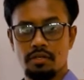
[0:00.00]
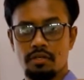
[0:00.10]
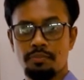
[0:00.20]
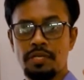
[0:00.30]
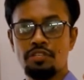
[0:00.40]

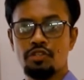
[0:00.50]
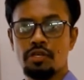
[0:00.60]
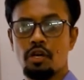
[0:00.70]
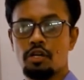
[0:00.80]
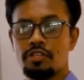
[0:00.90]

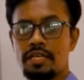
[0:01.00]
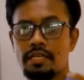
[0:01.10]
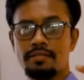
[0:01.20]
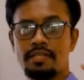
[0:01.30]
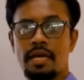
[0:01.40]
picture or take
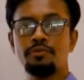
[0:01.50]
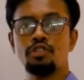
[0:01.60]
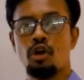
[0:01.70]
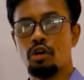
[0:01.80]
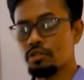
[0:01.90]
a
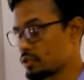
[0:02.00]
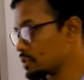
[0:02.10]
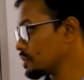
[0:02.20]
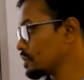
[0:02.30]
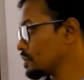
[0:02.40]
snapshot.
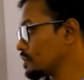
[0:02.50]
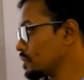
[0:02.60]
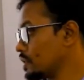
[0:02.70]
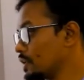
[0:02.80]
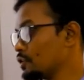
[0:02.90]

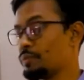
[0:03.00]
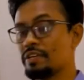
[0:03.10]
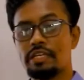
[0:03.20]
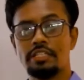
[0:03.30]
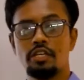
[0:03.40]
You may
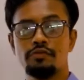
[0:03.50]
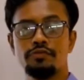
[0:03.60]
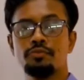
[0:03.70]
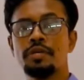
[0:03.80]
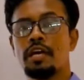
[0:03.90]
write down
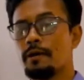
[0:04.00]
from here.